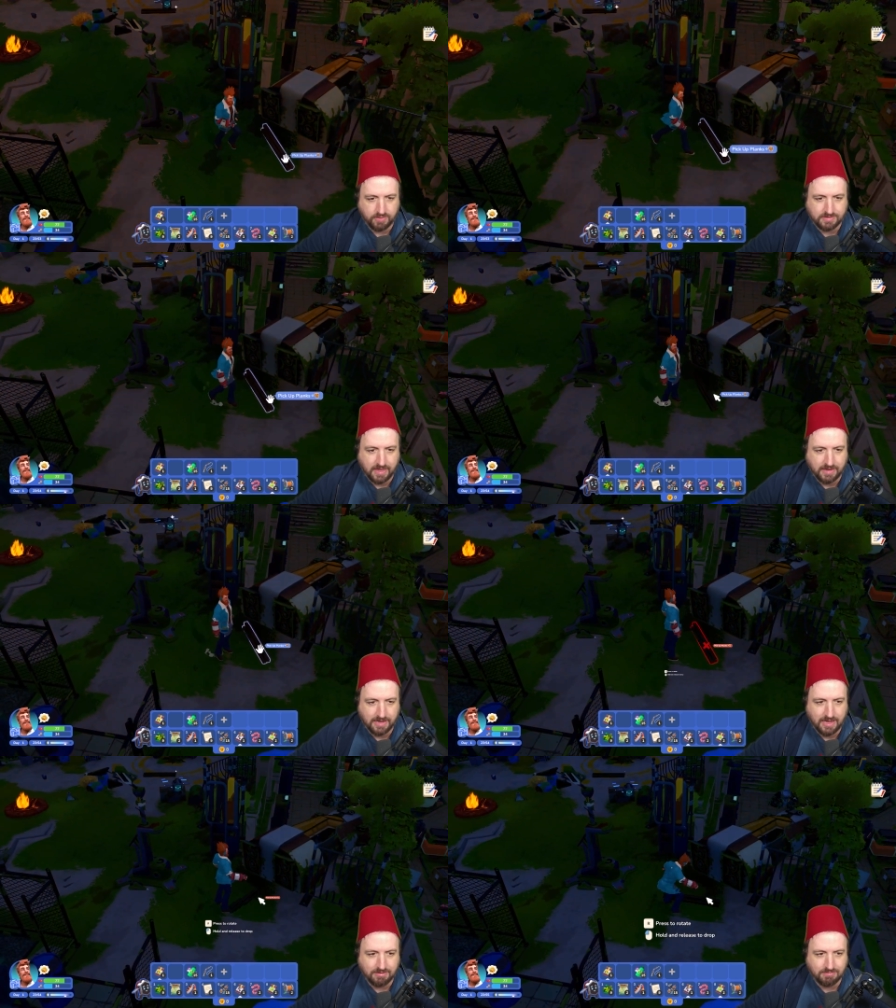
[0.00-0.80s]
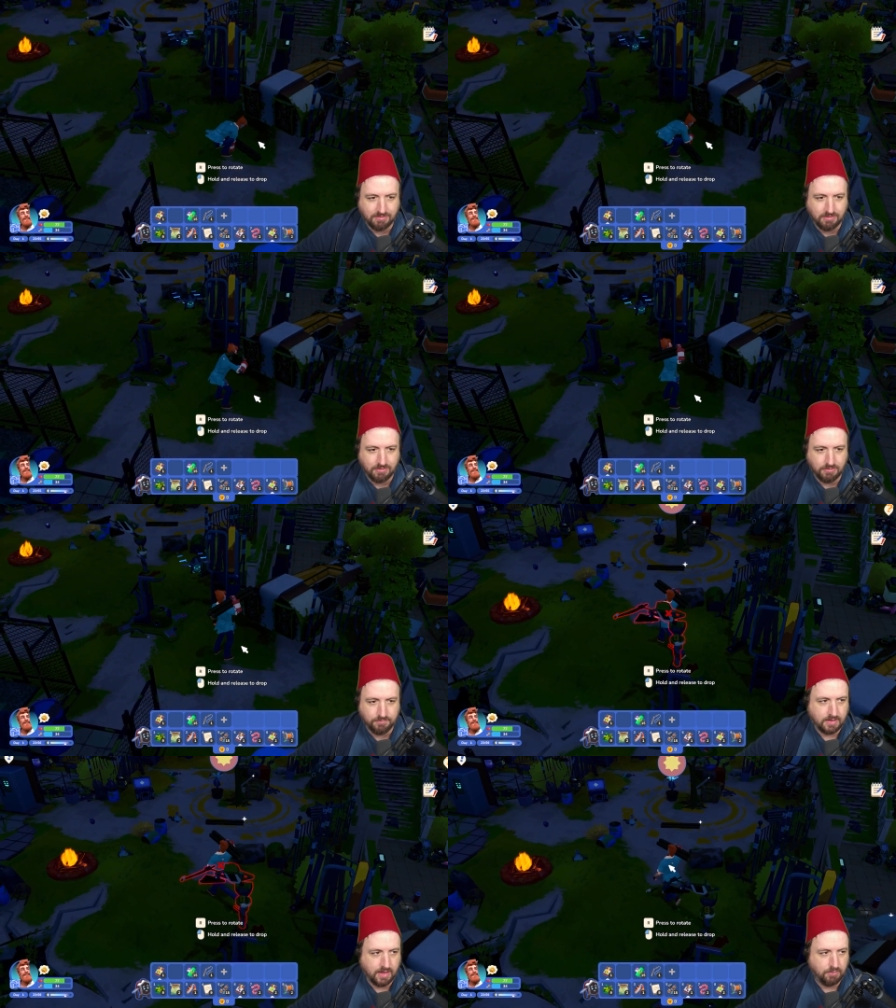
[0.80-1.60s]
it's getting late
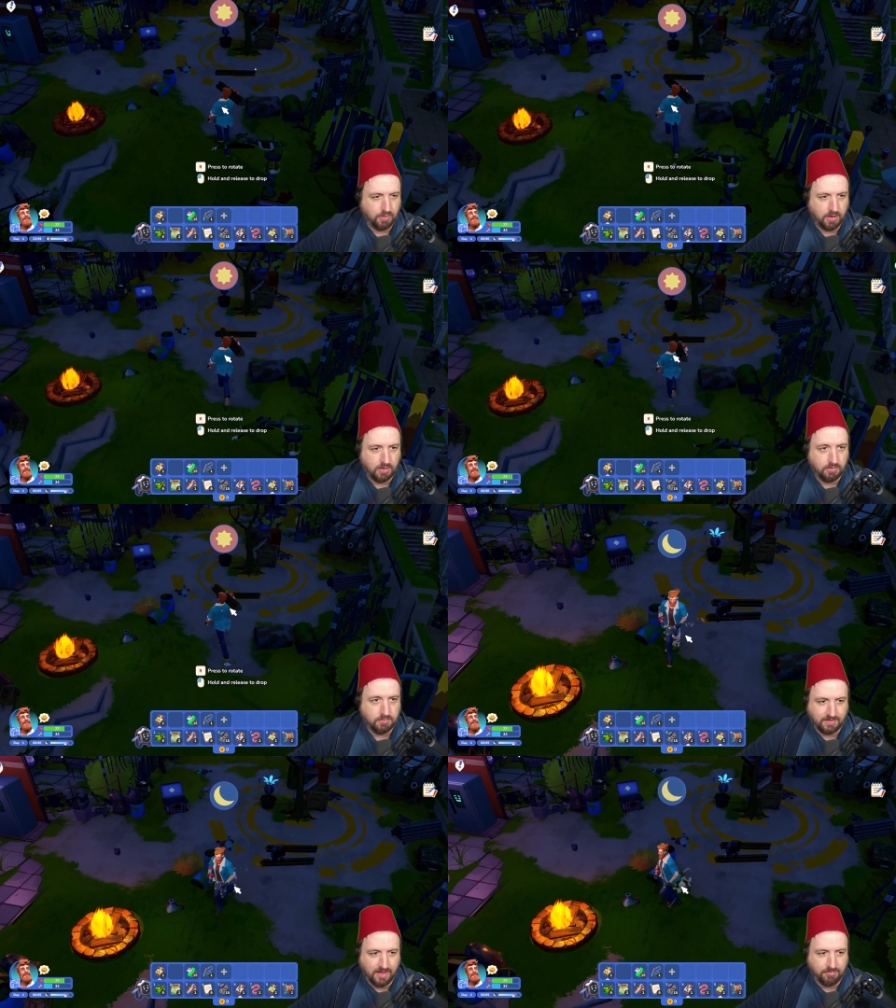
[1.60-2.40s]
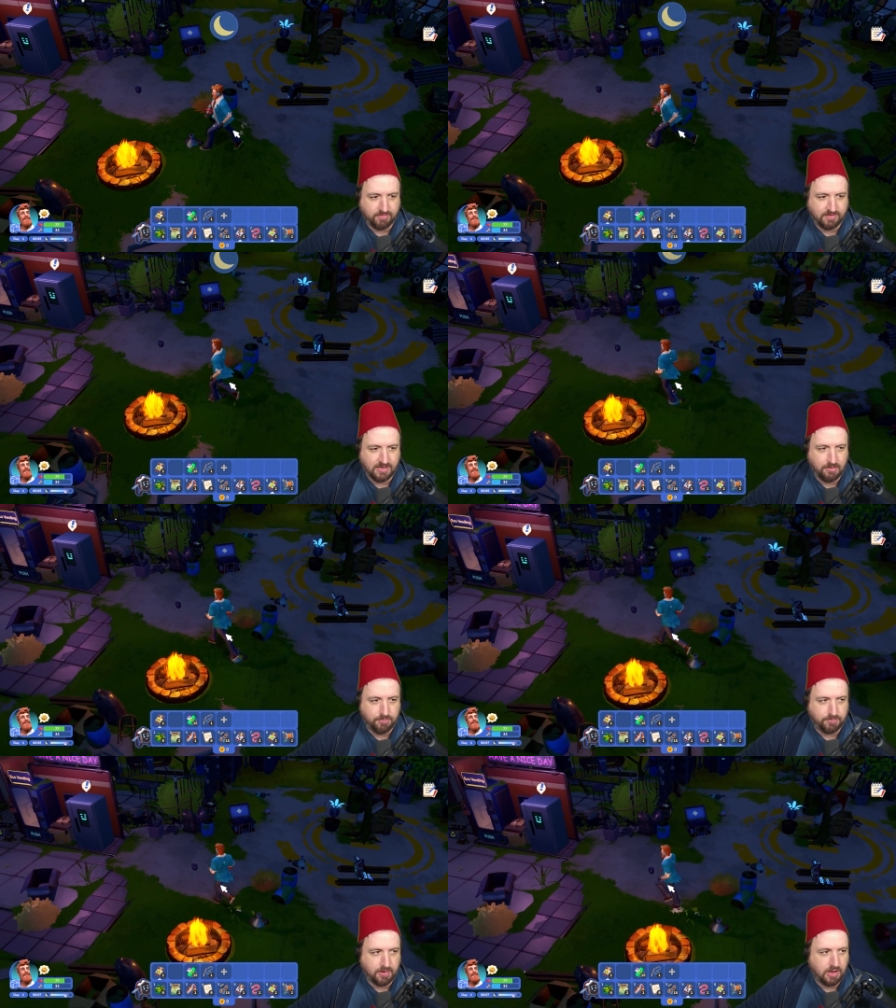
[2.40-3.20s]
too. Okay, well, time to sleep.
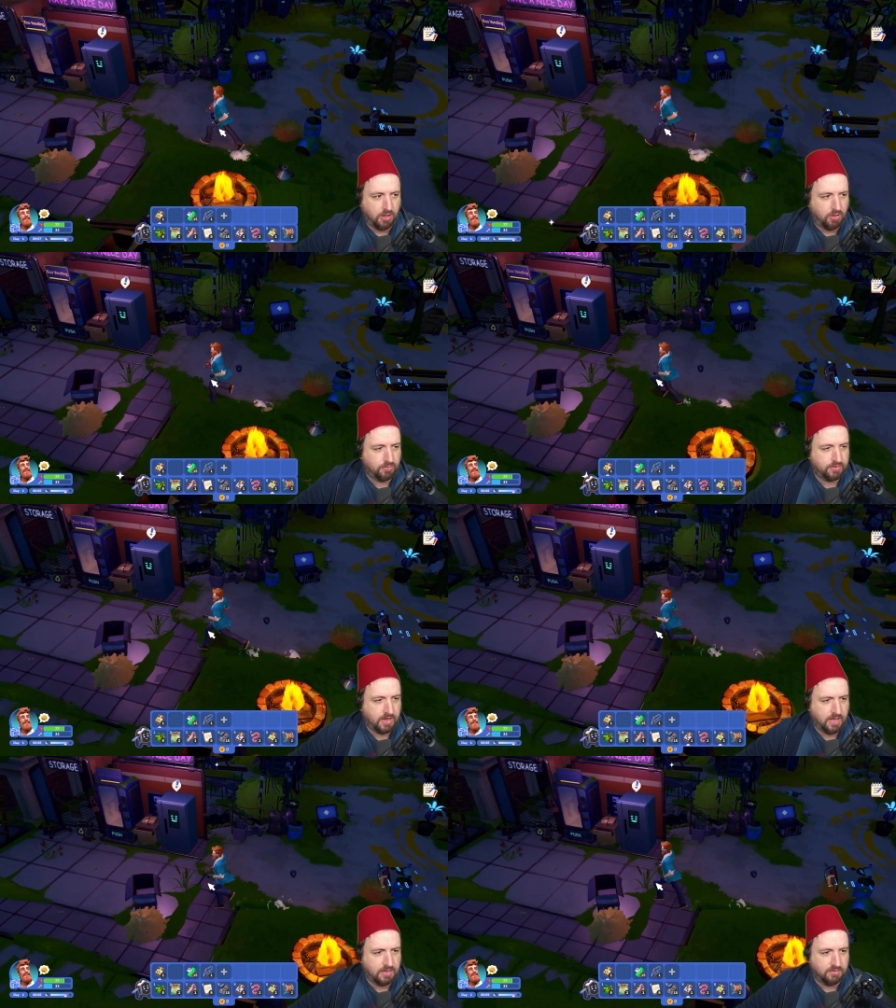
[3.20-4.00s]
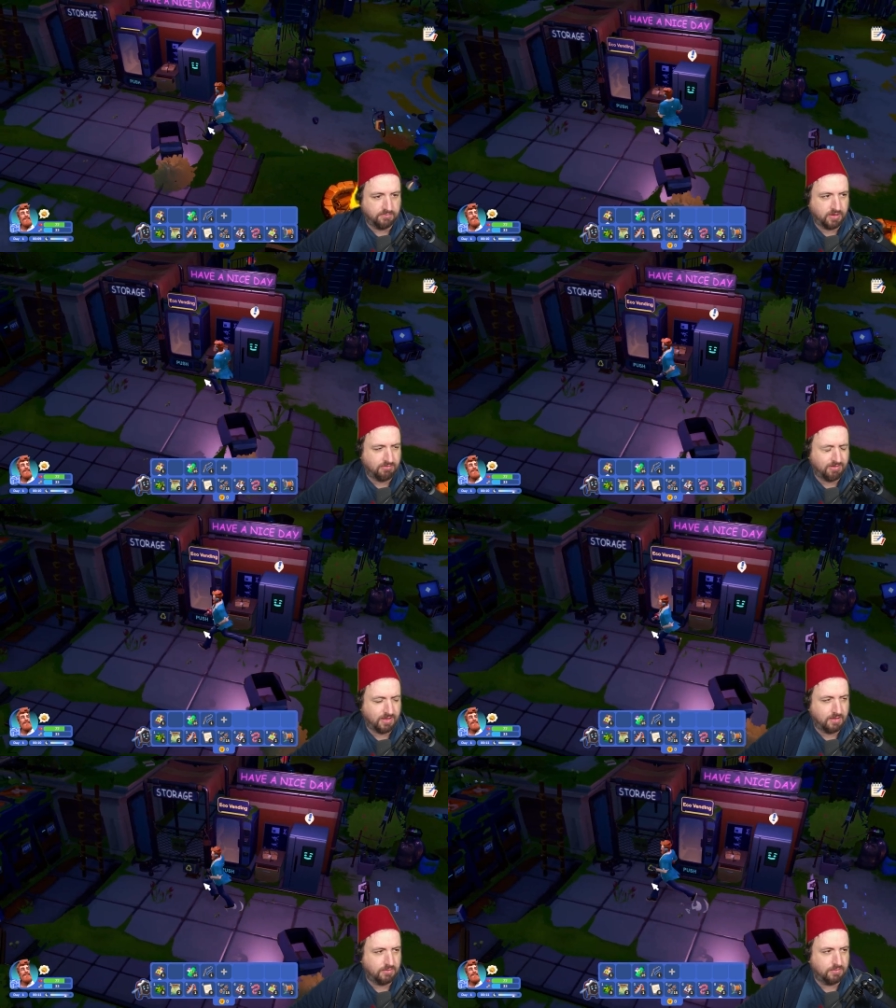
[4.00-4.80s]
It's been a long day of running
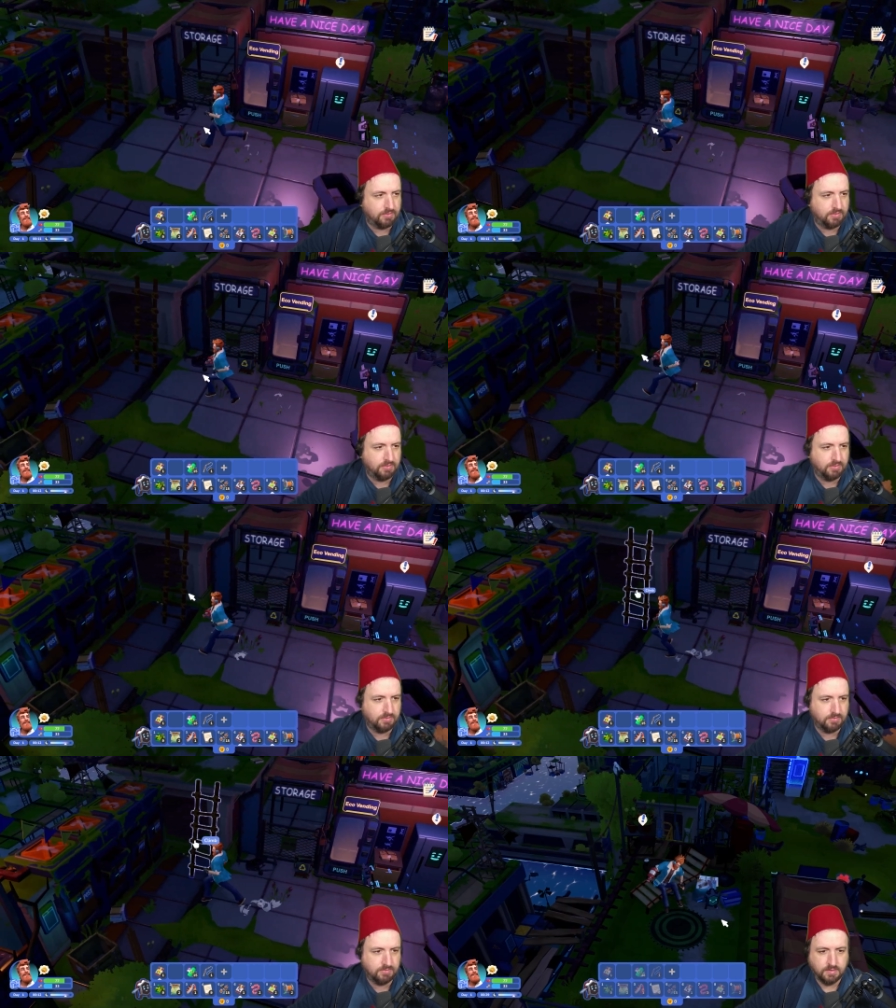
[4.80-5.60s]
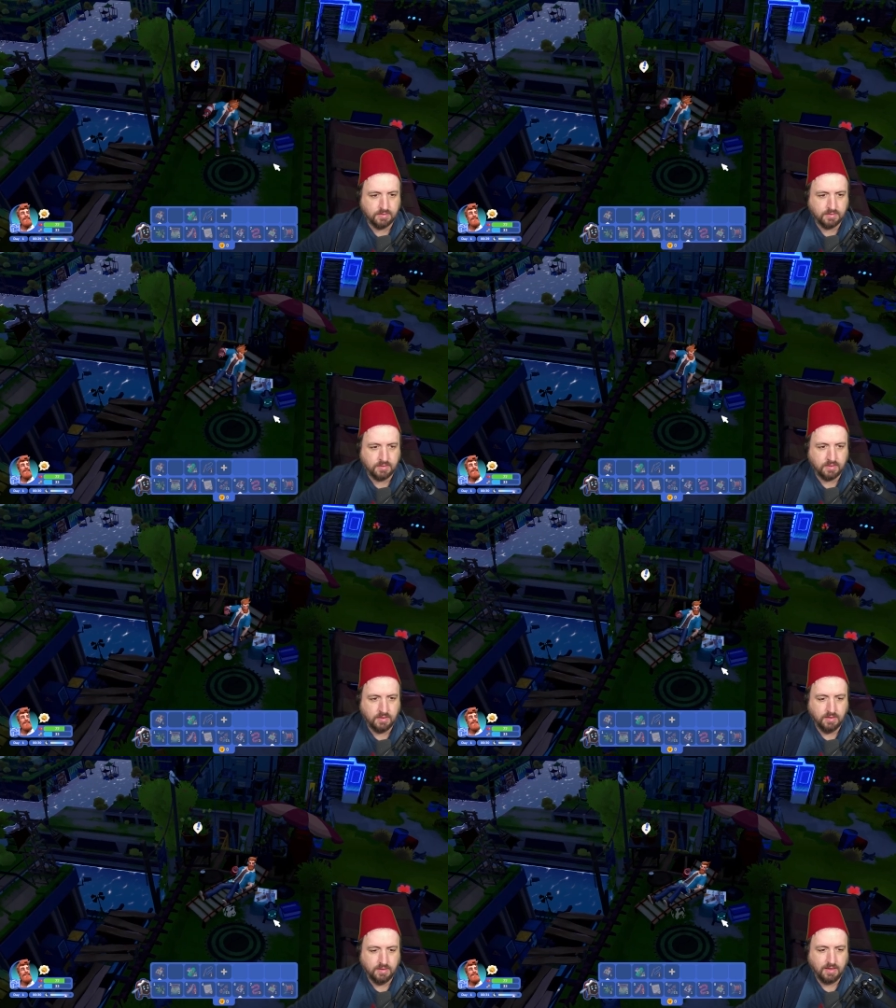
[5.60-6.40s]
around.
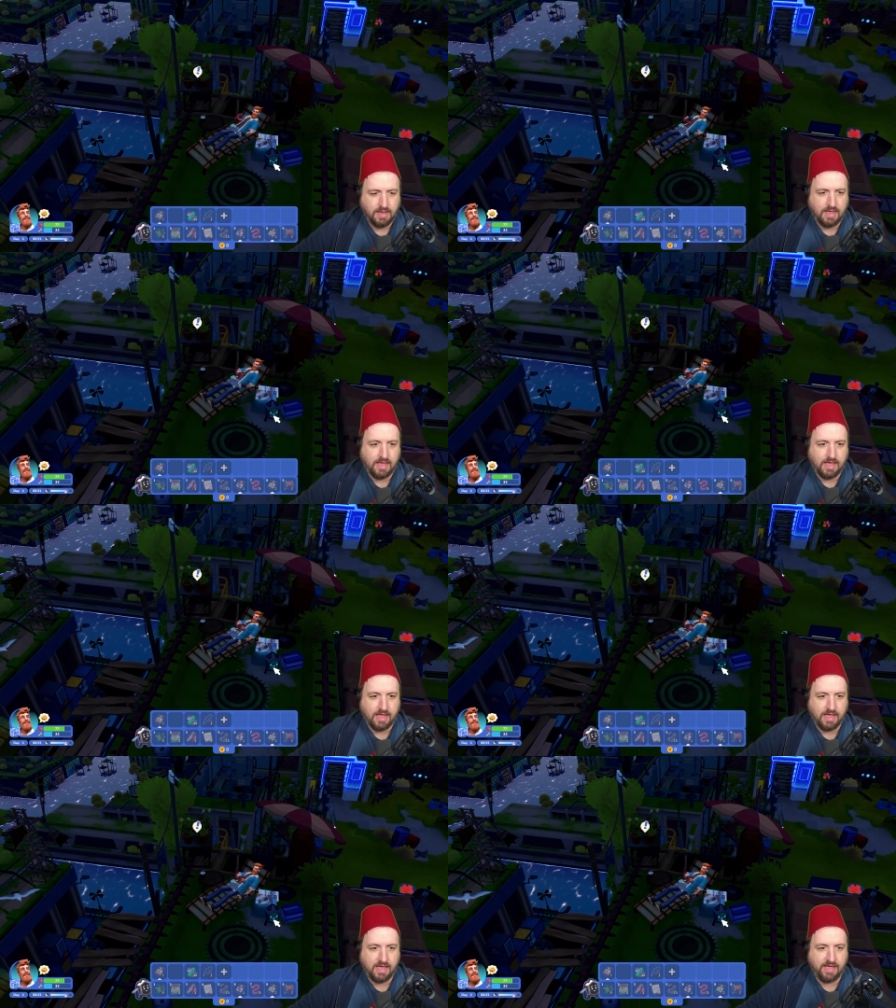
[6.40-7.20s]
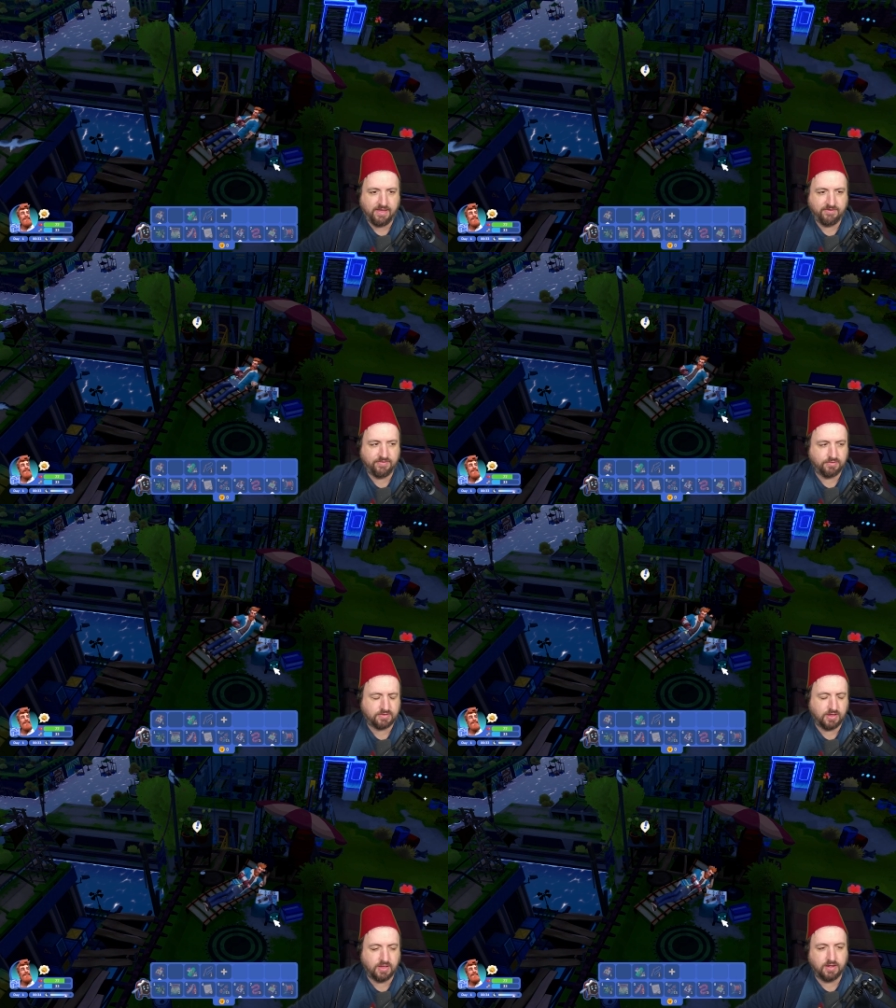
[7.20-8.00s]
Ah, feels
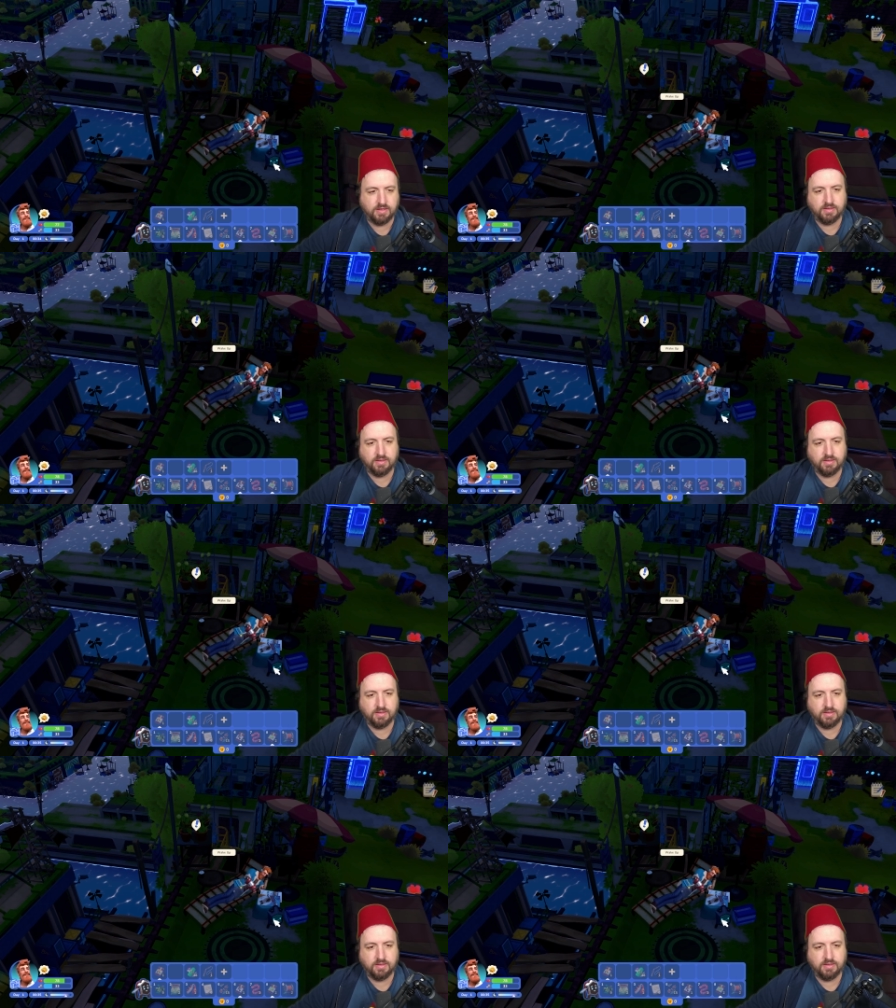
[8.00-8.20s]
good.